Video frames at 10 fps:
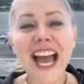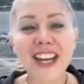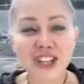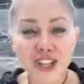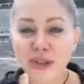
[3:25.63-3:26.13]

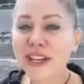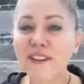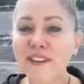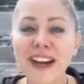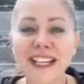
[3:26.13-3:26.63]
And sure
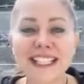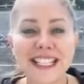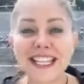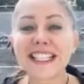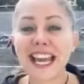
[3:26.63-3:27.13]
enough, I
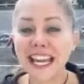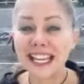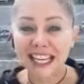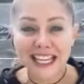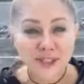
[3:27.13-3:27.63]
did.
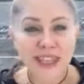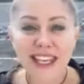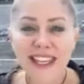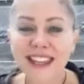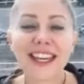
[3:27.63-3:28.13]
And yes,
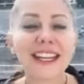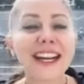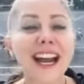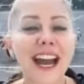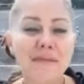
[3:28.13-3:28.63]
within the
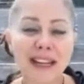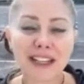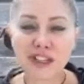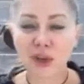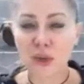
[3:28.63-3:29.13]
year, I
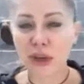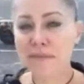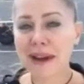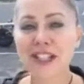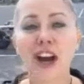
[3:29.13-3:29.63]
managed to
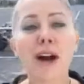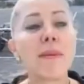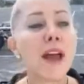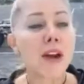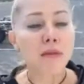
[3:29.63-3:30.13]
quit my job,
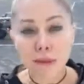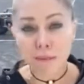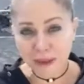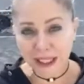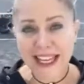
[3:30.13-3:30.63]

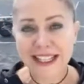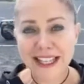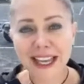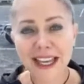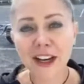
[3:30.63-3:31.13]
replace
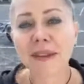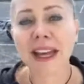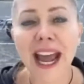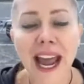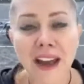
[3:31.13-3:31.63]
the income
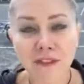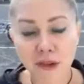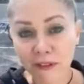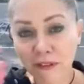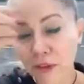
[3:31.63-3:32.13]
that I had
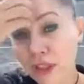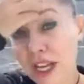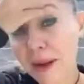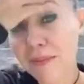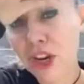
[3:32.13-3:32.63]
from my
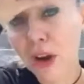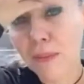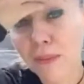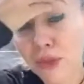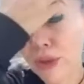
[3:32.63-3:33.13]
full-time
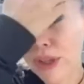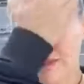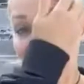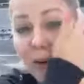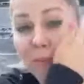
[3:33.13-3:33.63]
job,
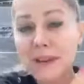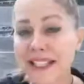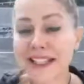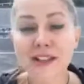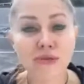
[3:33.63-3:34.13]
doing my own
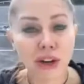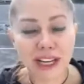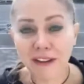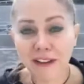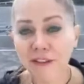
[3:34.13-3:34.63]
business,
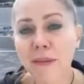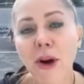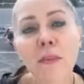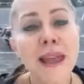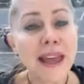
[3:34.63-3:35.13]
running it from
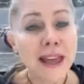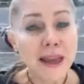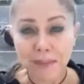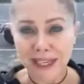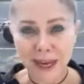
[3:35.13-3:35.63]
home,
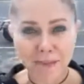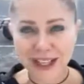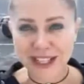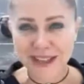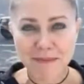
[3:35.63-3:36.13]
being a
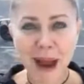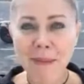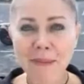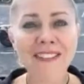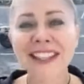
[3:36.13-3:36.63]
present
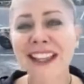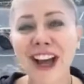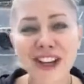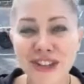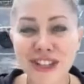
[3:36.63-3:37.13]
mom, having the
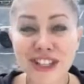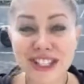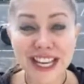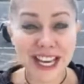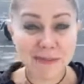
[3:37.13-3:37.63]
luxury
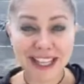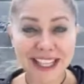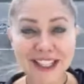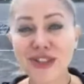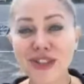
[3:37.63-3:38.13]
to take my
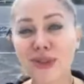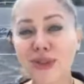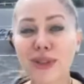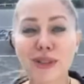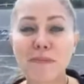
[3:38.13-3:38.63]
kids to
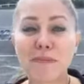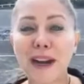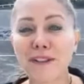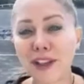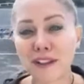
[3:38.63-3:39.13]
school, to be
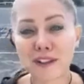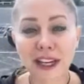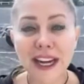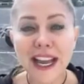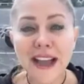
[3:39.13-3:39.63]
part of all of
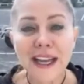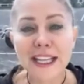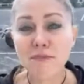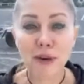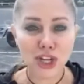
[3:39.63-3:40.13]
their
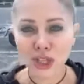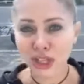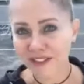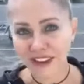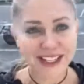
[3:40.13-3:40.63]

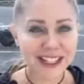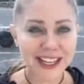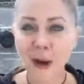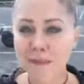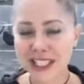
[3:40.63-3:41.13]
special events
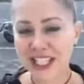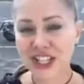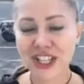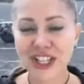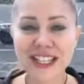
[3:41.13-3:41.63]
and
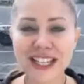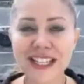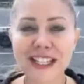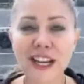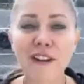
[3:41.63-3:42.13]
competitions
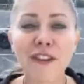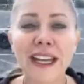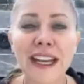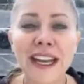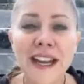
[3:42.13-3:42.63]
and stuff.
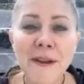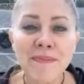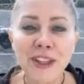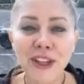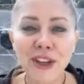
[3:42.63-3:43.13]
And,
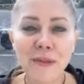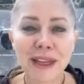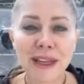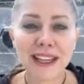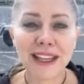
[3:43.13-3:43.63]

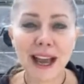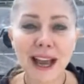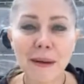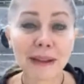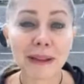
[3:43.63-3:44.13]
being
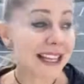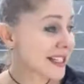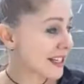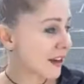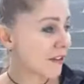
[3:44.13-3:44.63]

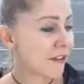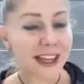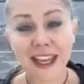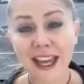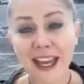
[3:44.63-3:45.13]
blessed enough,
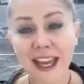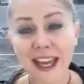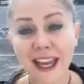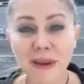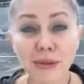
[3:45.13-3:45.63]
I guess,
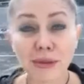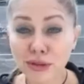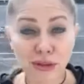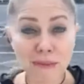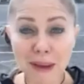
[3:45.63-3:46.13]
to be able
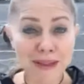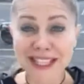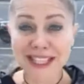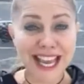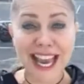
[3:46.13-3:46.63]
to run my
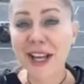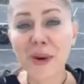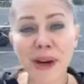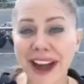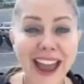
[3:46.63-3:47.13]
business
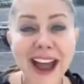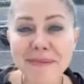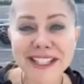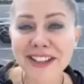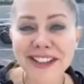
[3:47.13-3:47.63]
anywhere I
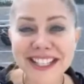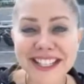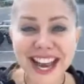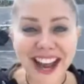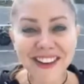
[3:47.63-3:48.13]
am. As long as
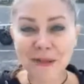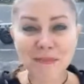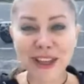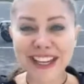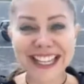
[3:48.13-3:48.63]
I have a
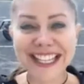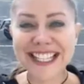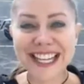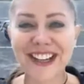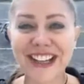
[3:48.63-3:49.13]
computer and
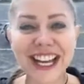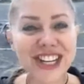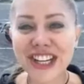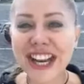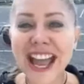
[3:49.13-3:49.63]
internet
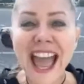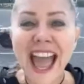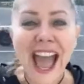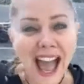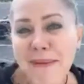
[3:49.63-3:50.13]
connection,
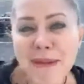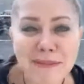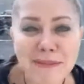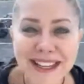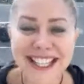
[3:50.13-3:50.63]
I'm
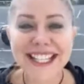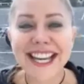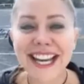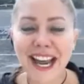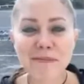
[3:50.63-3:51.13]
in business,
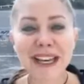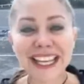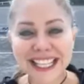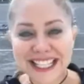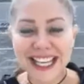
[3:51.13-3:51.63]
and now my
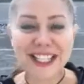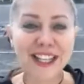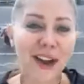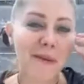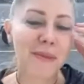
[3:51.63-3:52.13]
kids get to
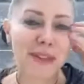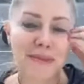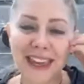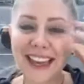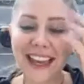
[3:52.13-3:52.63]
come with
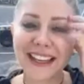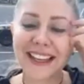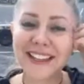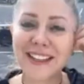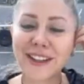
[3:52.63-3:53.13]
me.
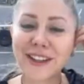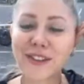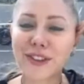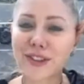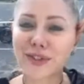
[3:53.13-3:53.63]
And,
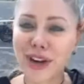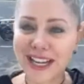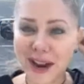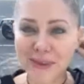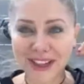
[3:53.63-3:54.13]
of course, right
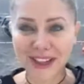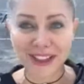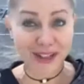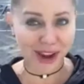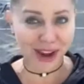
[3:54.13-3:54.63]
now we can
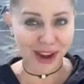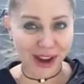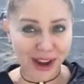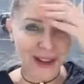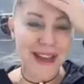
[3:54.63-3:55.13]
only travel
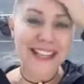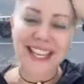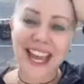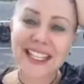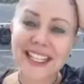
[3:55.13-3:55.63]
around
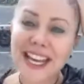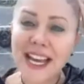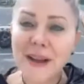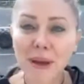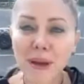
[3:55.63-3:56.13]
my
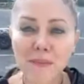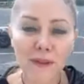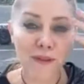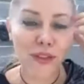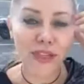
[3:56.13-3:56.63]
state.
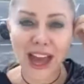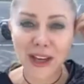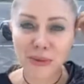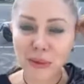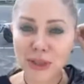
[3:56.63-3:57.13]
But before
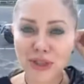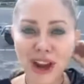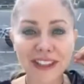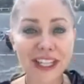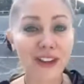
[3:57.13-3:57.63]
that, we were
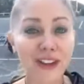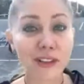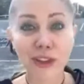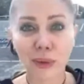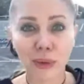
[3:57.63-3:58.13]
traveling
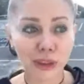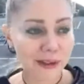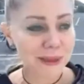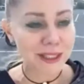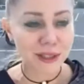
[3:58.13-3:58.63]
all over the
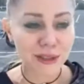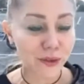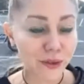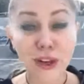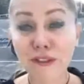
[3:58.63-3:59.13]
world. I've been to
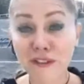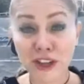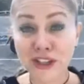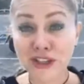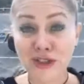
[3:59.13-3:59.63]

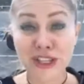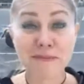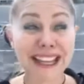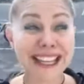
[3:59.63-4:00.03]
45 countries.